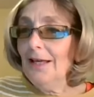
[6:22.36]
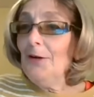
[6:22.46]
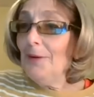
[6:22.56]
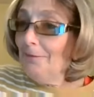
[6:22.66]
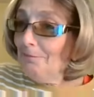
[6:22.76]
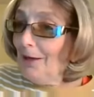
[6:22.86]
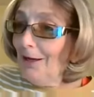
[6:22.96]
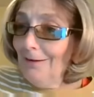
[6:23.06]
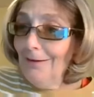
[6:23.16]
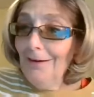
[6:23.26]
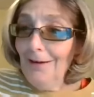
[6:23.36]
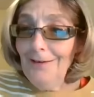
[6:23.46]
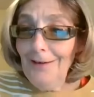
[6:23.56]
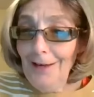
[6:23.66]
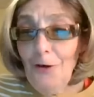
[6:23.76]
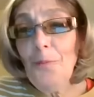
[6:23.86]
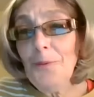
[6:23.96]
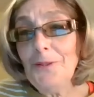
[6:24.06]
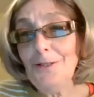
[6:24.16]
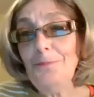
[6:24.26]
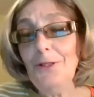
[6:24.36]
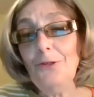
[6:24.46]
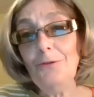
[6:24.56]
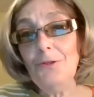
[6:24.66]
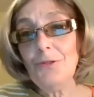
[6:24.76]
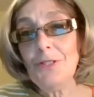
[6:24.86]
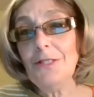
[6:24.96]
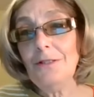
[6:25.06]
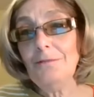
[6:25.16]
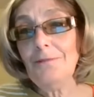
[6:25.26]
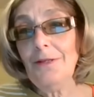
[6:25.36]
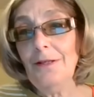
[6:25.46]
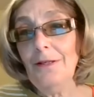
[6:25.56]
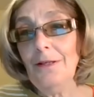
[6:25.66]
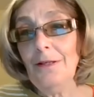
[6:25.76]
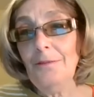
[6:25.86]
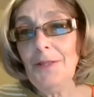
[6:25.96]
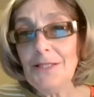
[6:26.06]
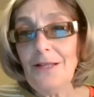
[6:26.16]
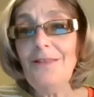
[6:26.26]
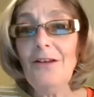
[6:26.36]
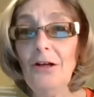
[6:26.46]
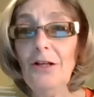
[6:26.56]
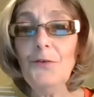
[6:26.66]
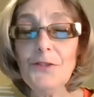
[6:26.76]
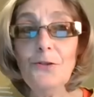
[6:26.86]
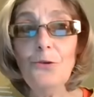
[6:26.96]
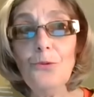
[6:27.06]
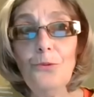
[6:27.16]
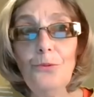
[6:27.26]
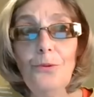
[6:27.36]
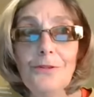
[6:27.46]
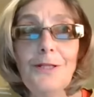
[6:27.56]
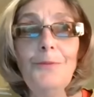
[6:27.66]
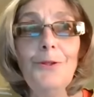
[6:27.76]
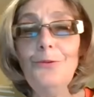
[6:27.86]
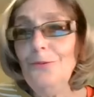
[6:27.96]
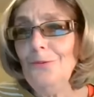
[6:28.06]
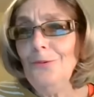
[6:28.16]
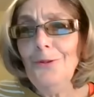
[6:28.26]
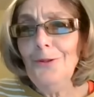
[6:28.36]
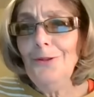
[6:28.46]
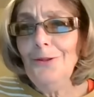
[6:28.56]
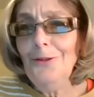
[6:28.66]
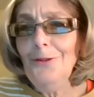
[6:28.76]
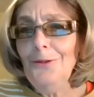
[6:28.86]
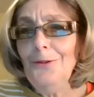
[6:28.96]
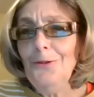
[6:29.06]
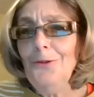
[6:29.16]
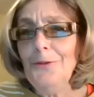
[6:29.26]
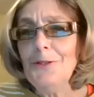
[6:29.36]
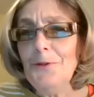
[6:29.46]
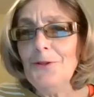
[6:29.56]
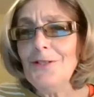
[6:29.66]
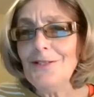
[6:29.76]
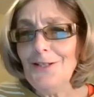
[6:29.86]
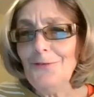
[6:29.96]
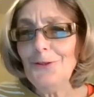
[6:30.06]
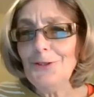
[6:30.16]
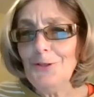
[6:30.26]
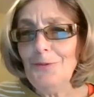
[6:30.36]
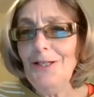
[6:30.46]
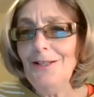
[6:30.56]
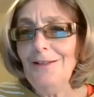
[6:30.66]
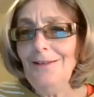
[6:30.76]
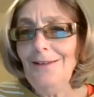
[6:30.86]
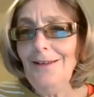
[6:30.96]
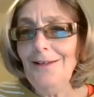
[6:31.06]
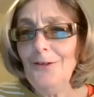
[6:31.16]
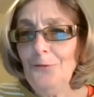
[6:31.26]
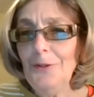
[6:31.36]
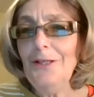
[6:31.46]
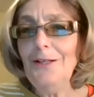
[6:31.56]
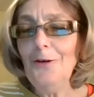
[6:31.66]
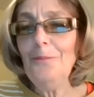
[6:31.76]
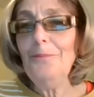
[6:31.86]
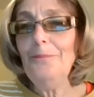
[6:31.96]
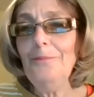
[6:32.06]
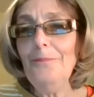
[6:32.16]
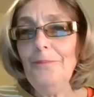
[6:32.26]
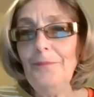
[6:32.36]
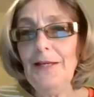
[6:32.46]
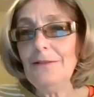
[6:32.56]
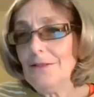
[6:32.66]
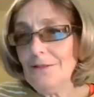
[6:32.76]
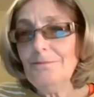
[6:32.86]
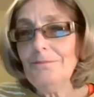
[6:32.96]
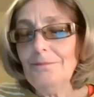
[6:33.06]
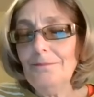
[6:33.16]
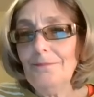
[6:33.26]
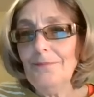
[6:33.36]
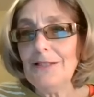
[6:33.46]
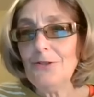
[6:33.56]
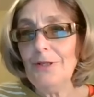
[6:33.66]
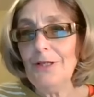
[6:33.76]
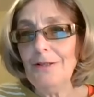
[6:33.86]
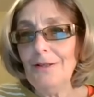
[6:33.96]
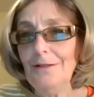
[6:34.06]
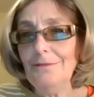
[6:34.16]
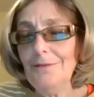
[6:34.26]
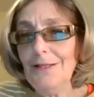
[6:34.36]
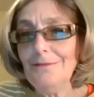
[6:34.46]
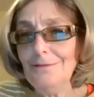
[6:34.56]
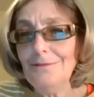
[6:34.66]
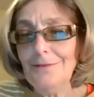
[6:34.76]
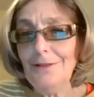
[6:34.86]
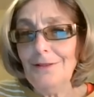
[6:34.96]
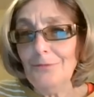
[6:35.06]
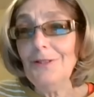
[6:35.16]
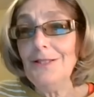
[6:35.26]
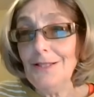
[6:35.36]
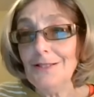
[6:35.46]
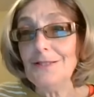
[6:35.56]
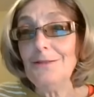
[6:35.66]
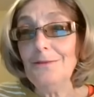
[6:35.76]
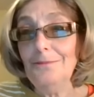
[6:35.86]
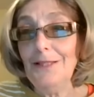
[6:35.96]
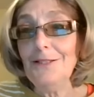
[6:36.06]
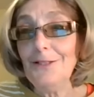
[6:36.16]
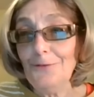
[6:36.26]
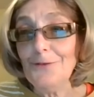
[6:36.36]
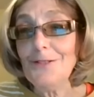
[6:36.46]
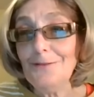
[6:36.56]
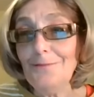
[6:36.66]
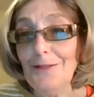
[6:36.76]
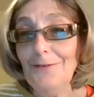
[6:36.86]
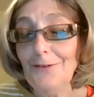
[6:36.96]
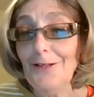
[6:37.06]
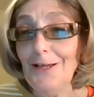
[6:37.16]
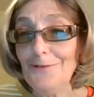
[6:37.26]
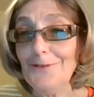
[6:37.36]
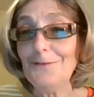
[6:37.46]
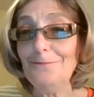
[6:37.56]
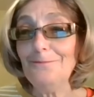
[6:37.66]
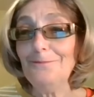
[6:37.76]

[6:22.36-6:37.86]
Anyway, I hope it did pique your interest, because I think all of us know someone who experiences difficulty reading, and if we can help, that's great. It really does make a difference in their lives.